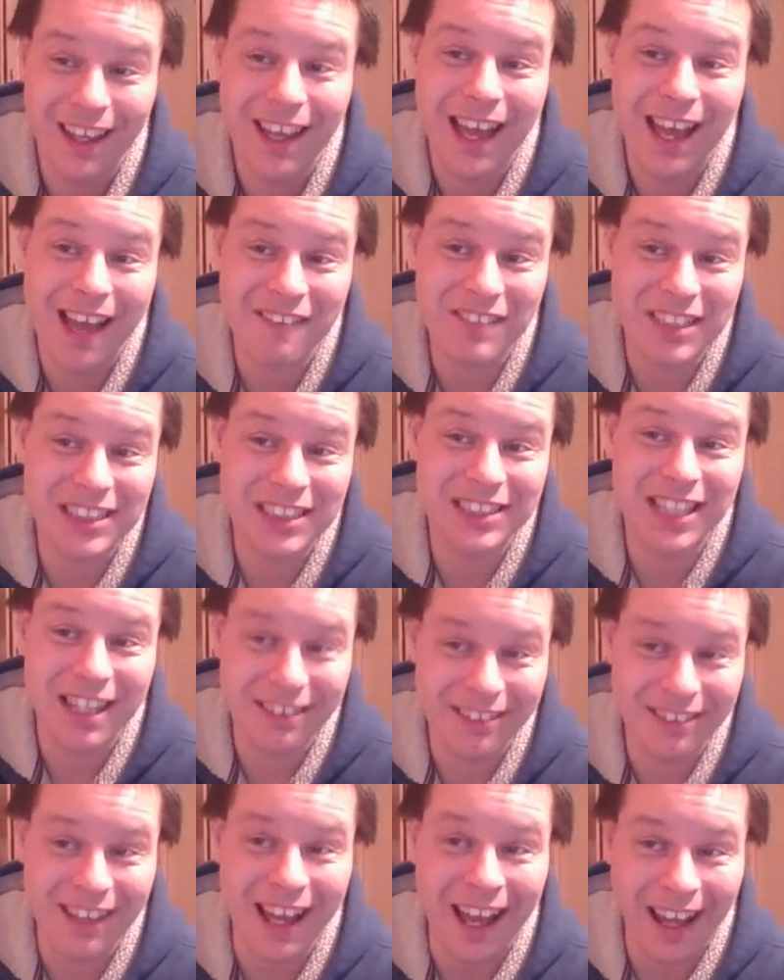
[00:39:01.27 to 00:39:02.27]
Having
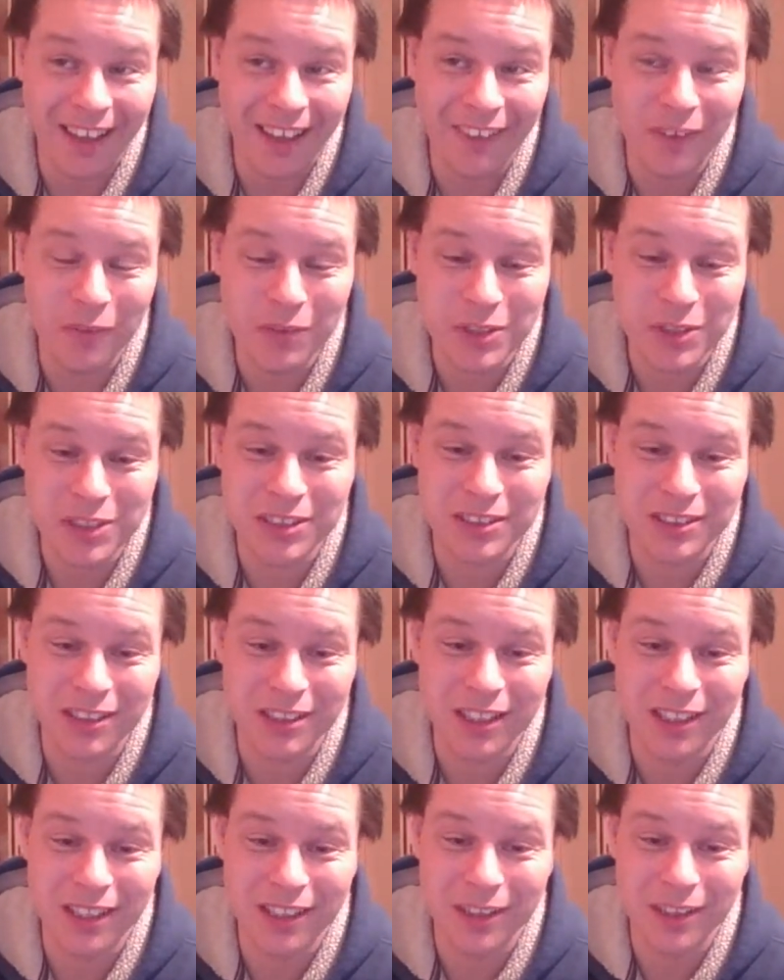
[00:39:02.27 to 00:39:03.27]
said that, there was
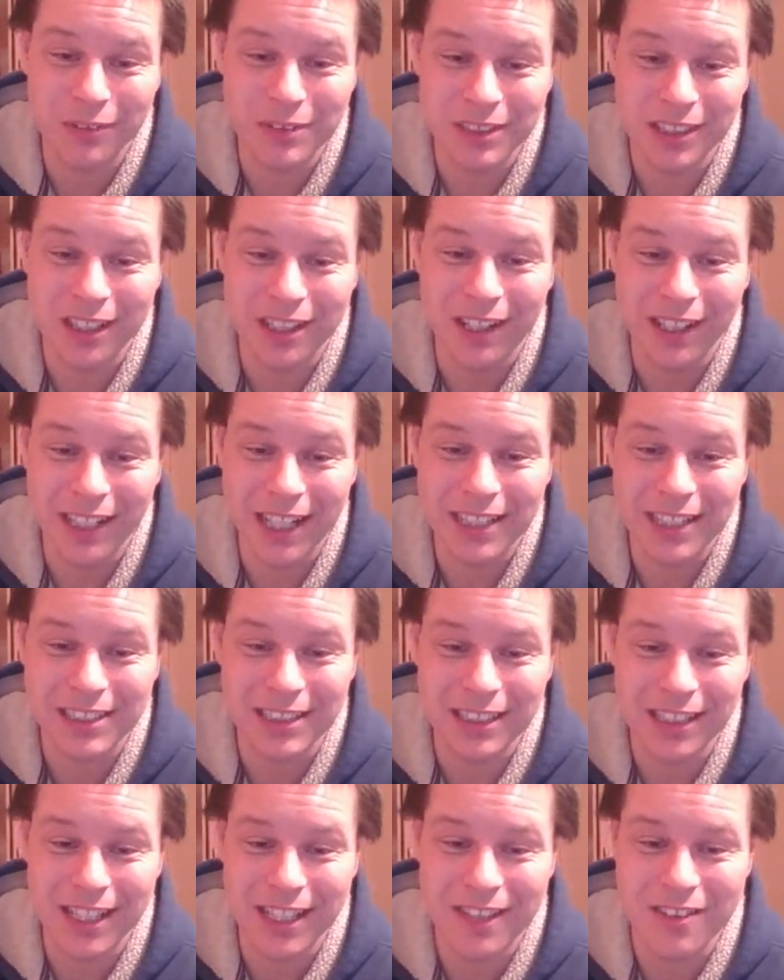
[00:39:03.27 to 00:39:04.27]
a guy
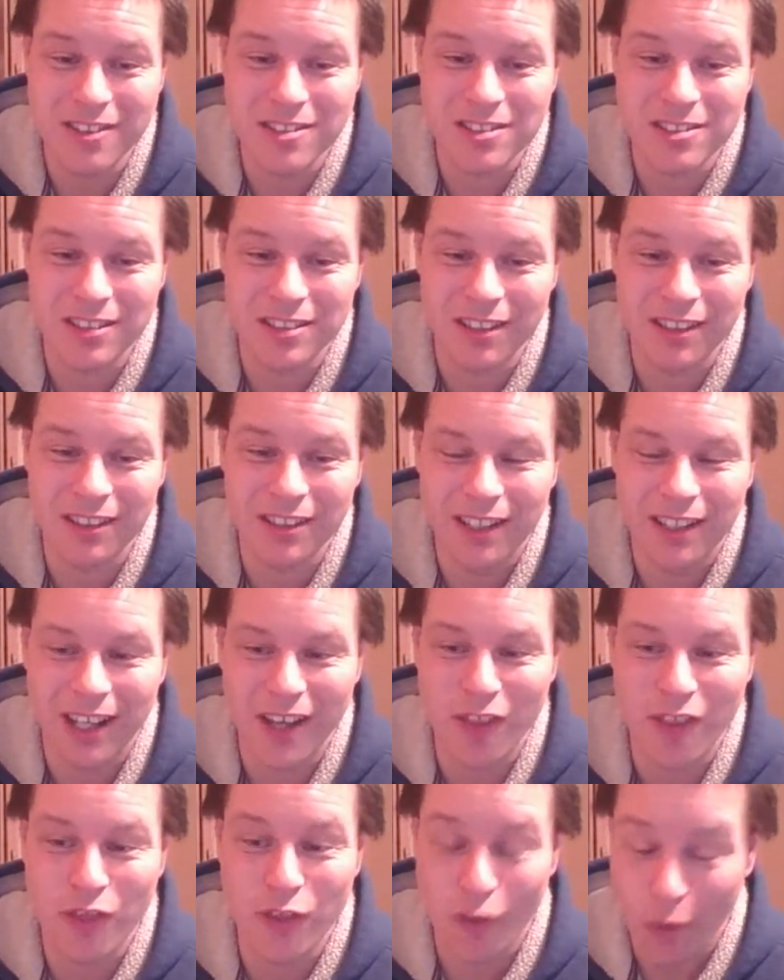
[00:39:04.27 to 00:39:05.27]
yesterday that
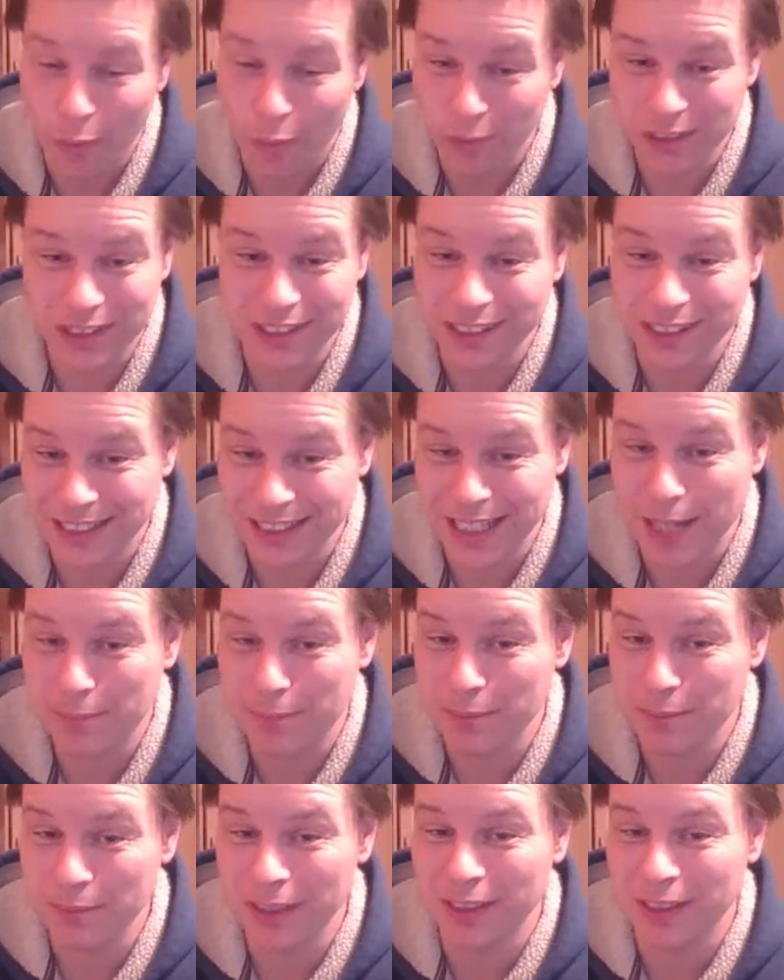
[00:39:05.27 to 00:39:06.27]
I thought was going to snap
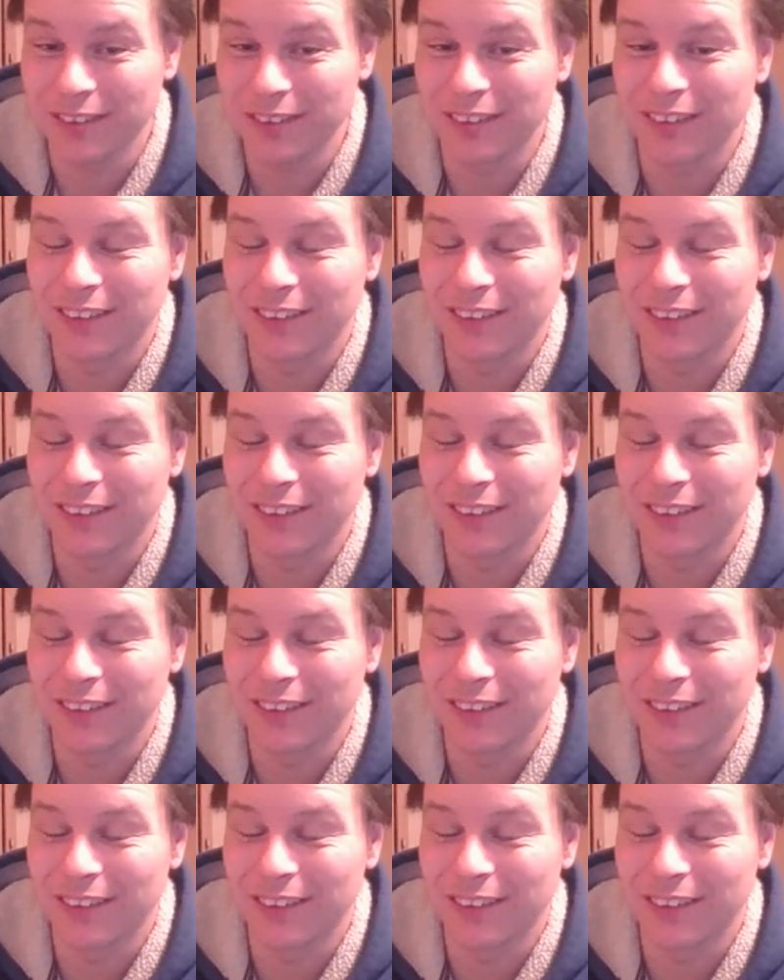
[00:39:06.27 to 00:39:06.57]
at me,